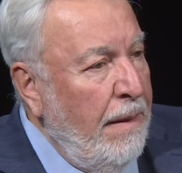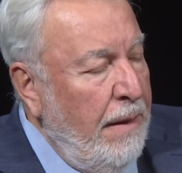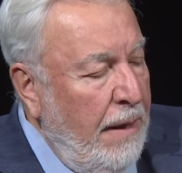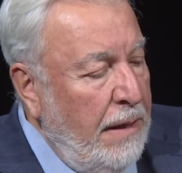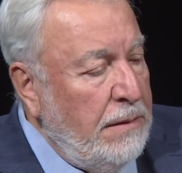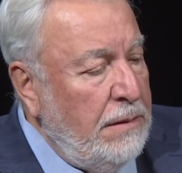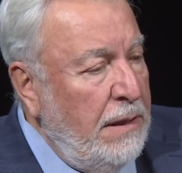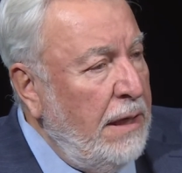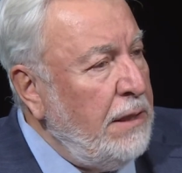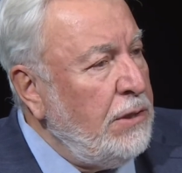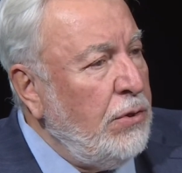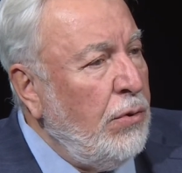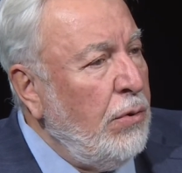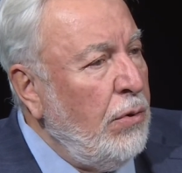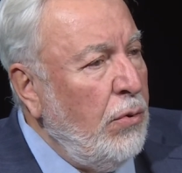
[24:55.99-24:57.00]
Yes. There is
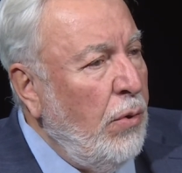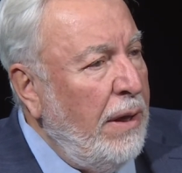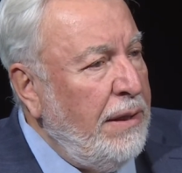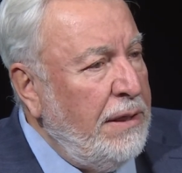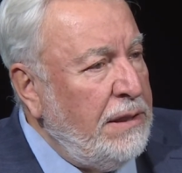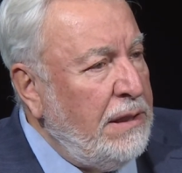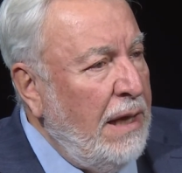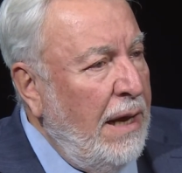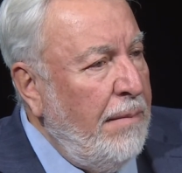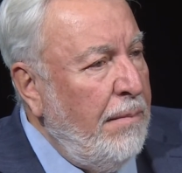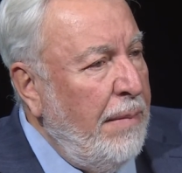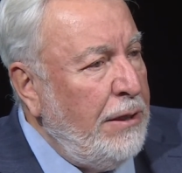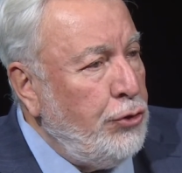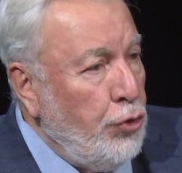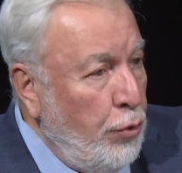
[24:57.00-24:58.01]
no glue at this time,
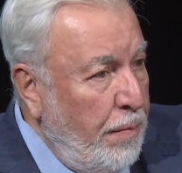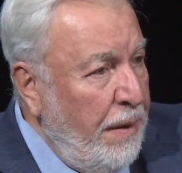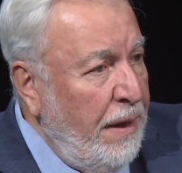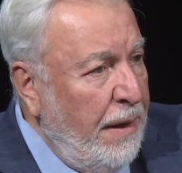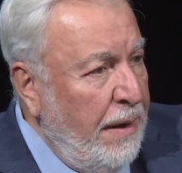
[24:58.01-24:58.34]
but should be.